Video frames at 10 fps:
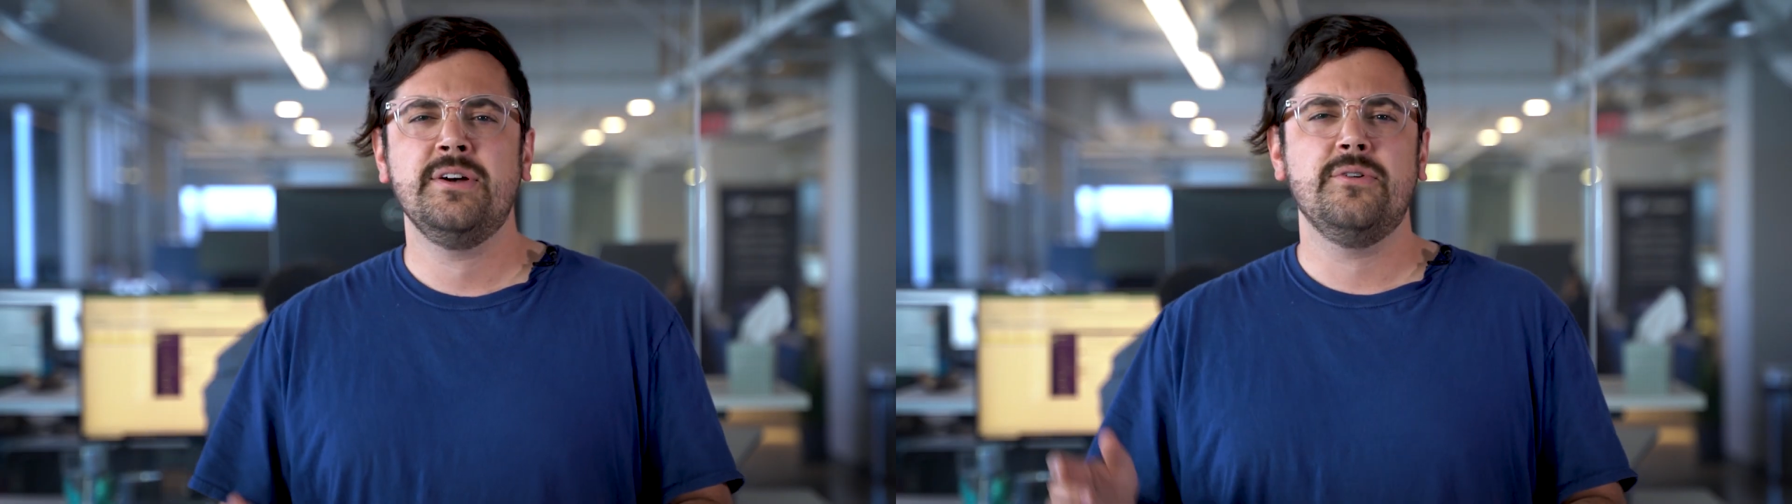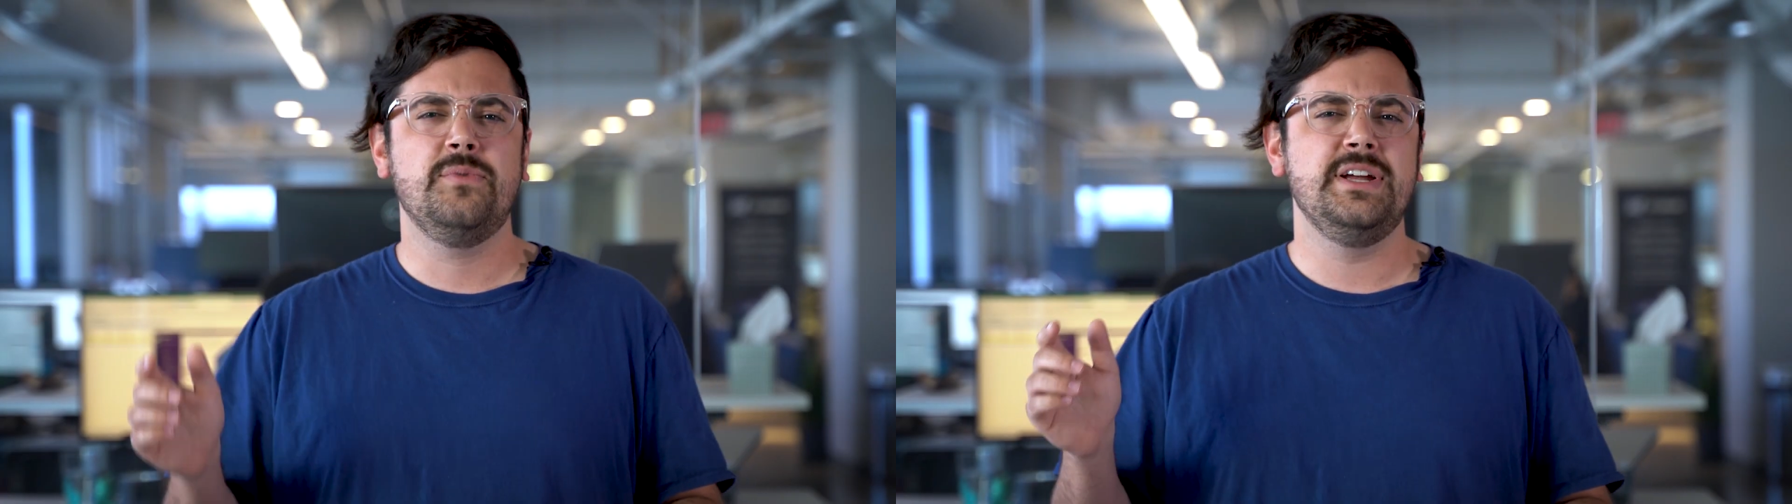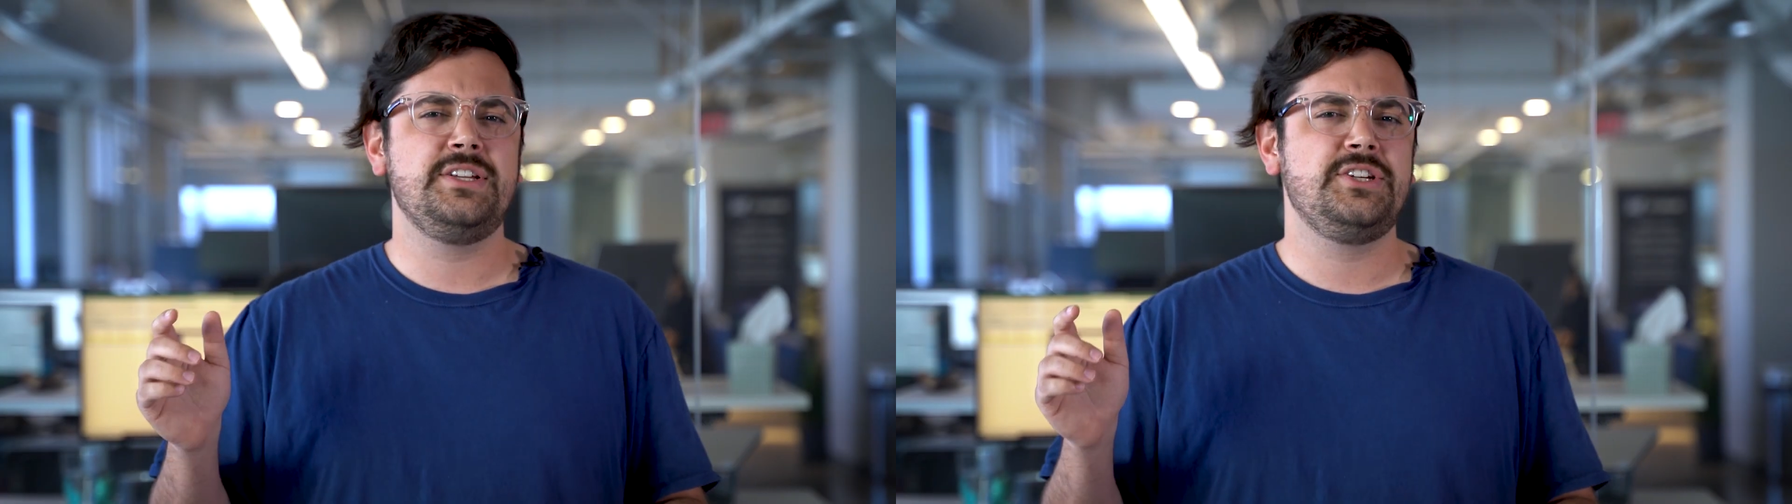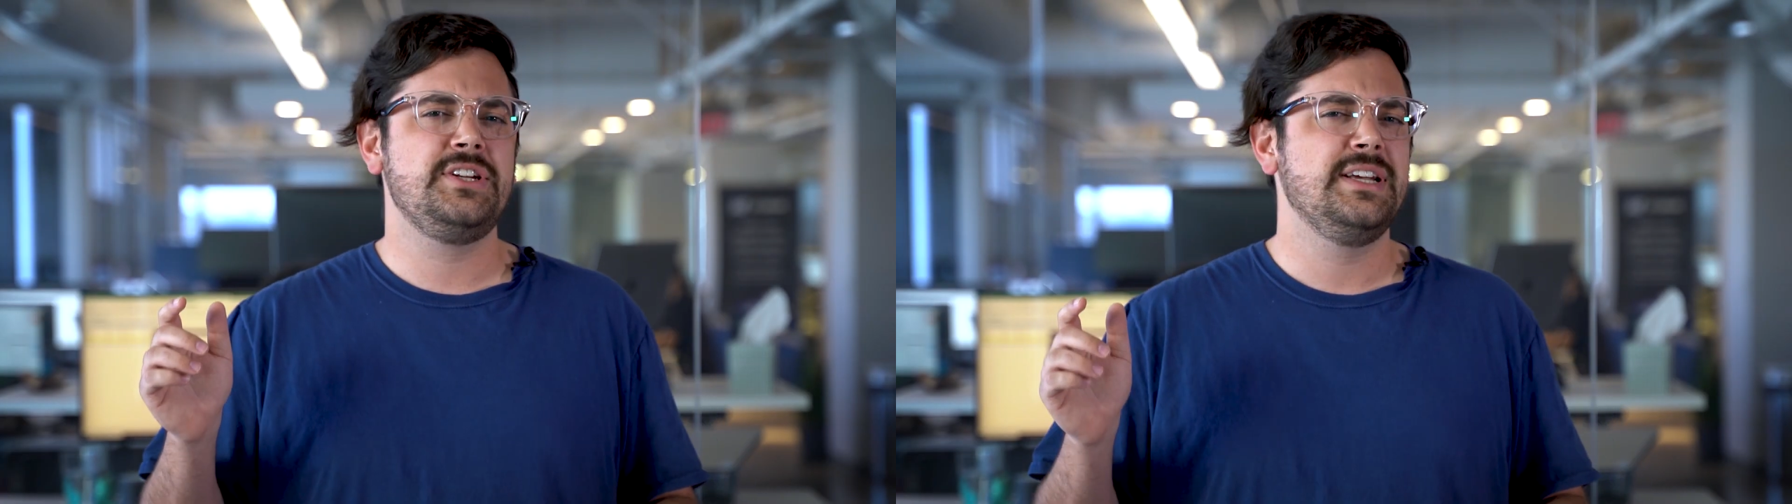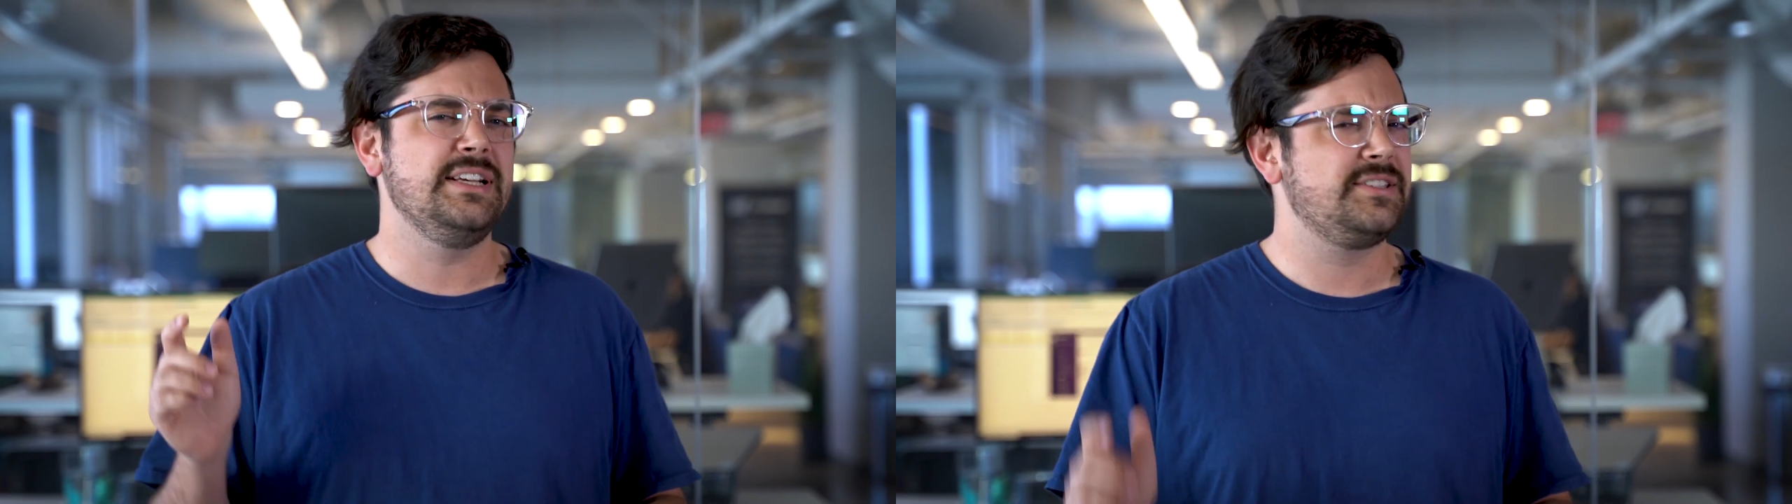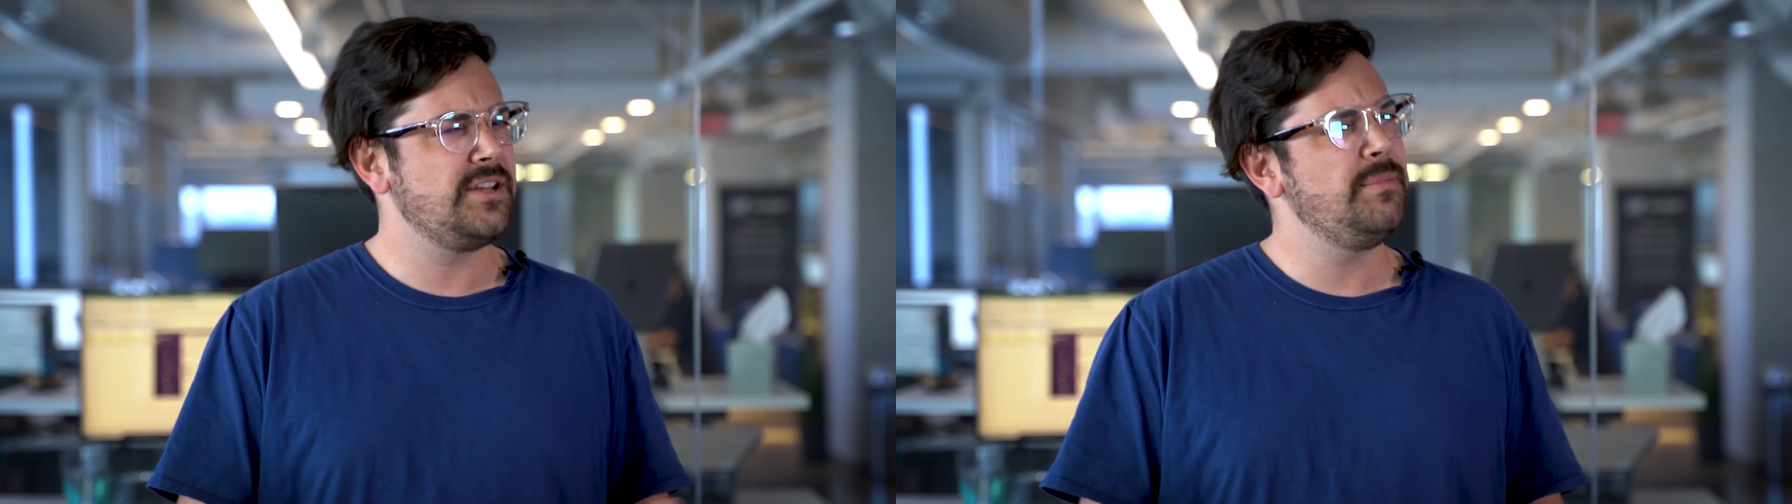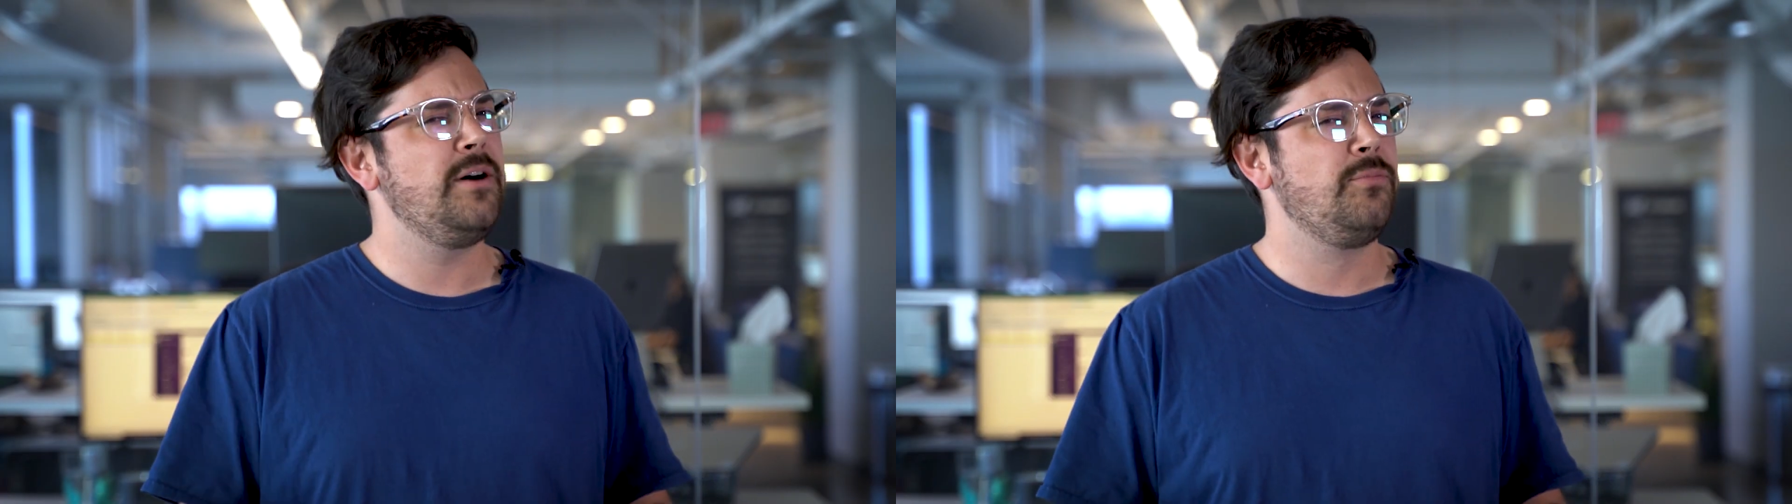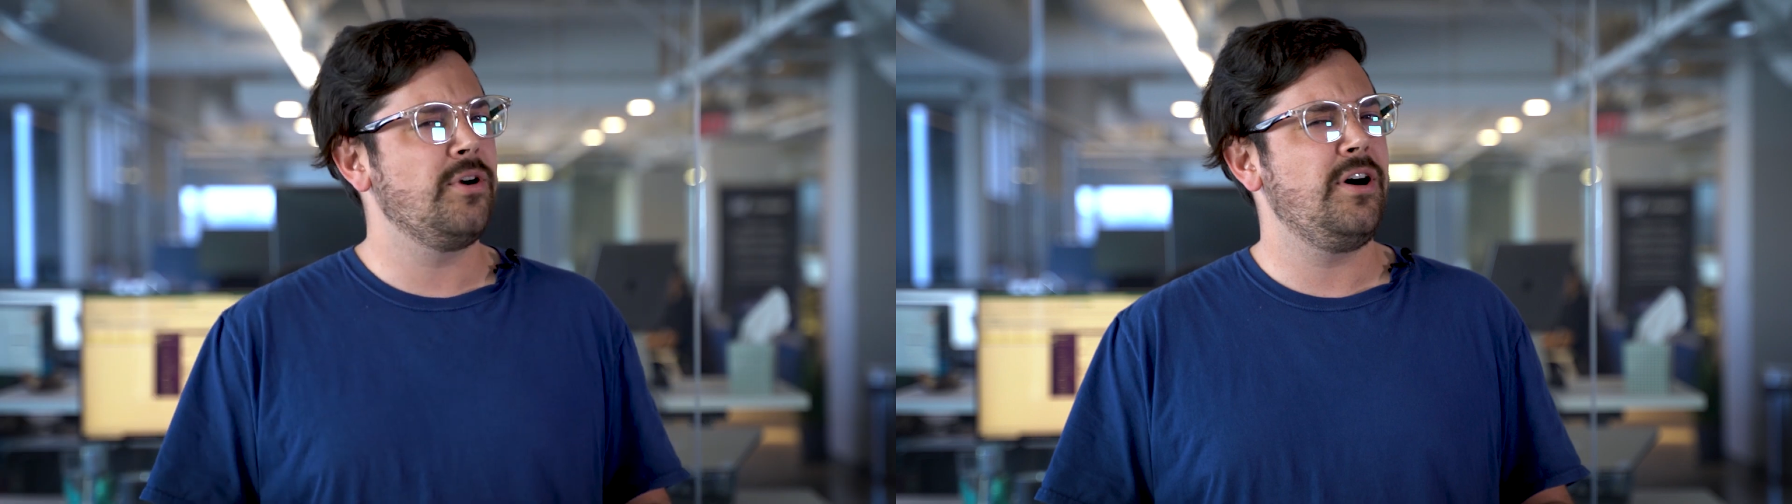which is somehow more